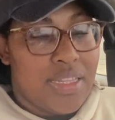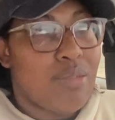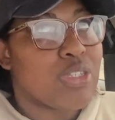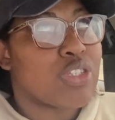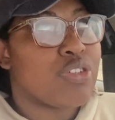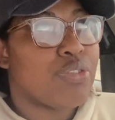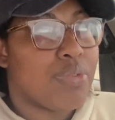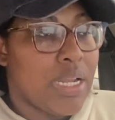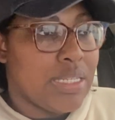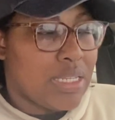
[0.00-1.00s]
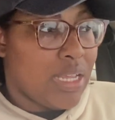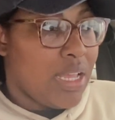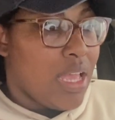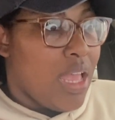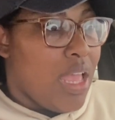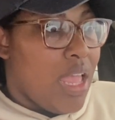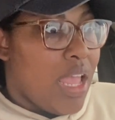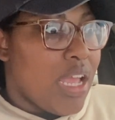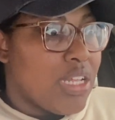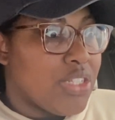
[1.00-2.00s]
That was crazy.
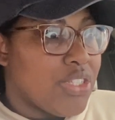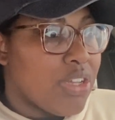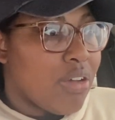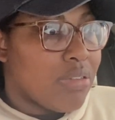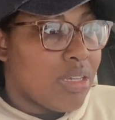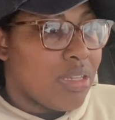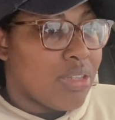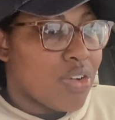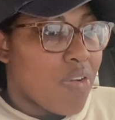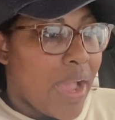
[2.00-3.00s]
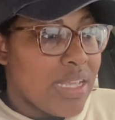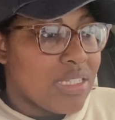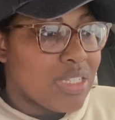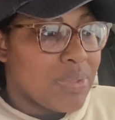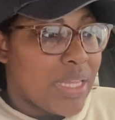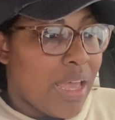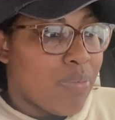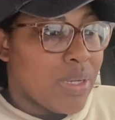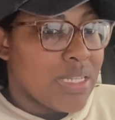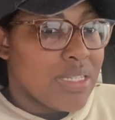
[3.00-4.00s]
And so the crisis with
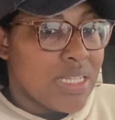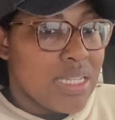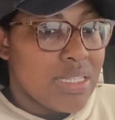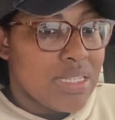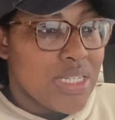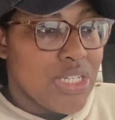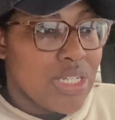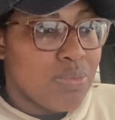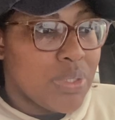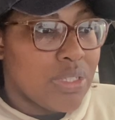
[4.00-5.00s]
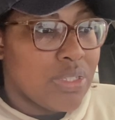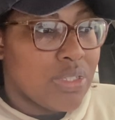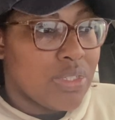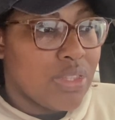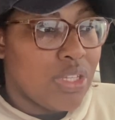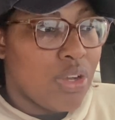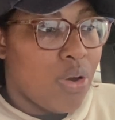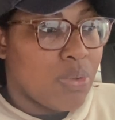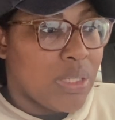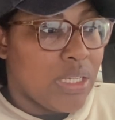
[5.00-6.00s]
that was, since she was the
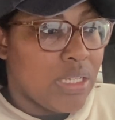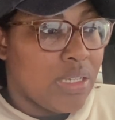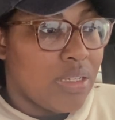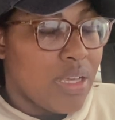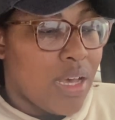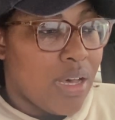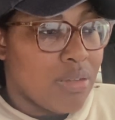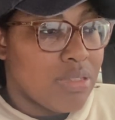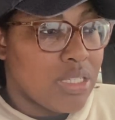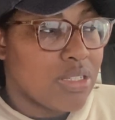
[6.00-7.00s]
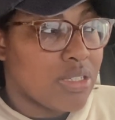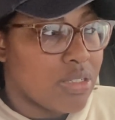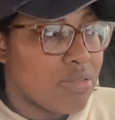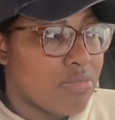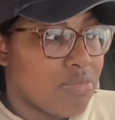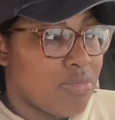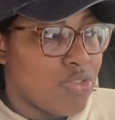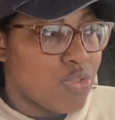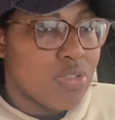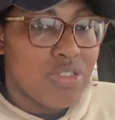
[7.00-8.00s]
only, since
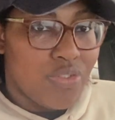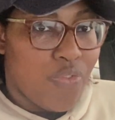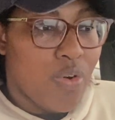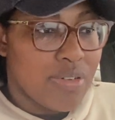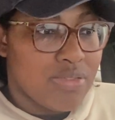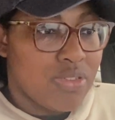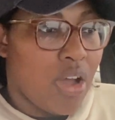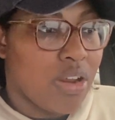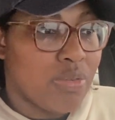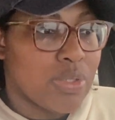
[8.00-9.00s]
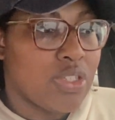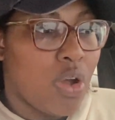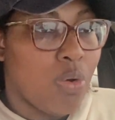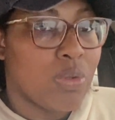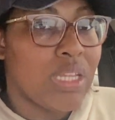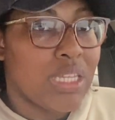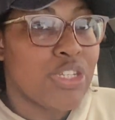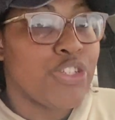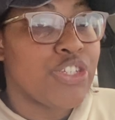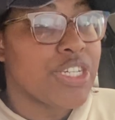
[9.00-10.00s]
George IV's daughter was the only
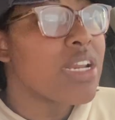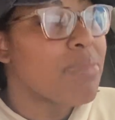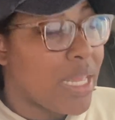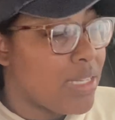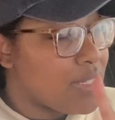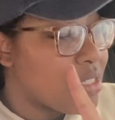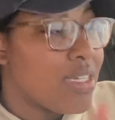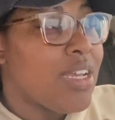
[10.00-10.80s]
legitimate